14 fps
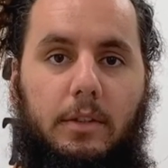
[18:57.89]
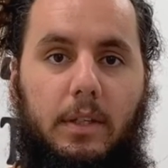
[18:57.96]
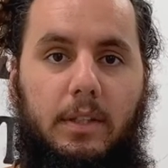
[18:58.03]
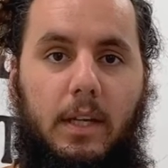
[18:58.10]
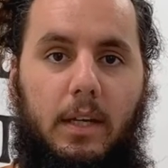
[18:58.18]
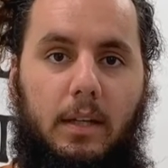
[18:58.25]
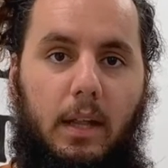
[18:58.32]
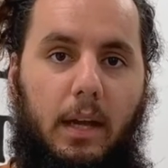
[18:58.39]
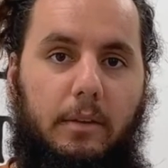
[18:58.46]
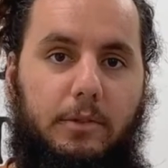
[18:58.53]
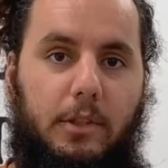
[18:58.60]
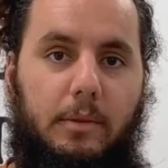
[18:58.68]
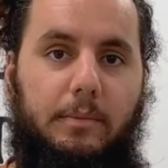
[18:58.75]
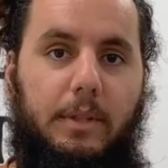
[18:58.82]
TikTok
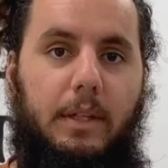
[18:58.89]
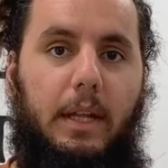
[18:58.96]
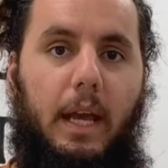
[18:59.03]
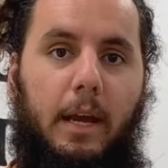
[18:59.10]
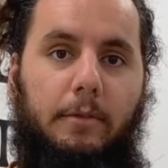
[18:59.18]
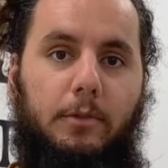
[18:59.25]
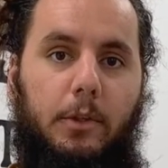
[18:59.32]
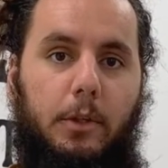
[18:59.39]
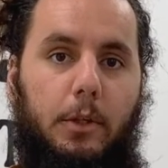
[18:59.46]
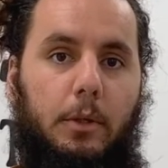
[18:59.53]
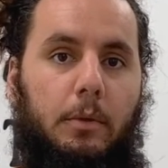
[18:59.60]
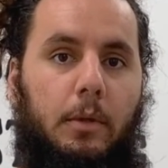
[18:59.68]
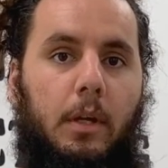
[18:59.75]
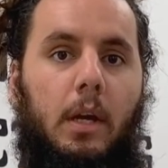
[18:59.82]
live streams in the
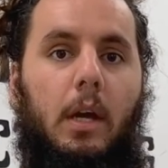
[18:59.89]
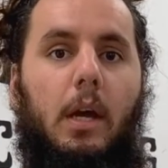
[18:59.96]
afternoon,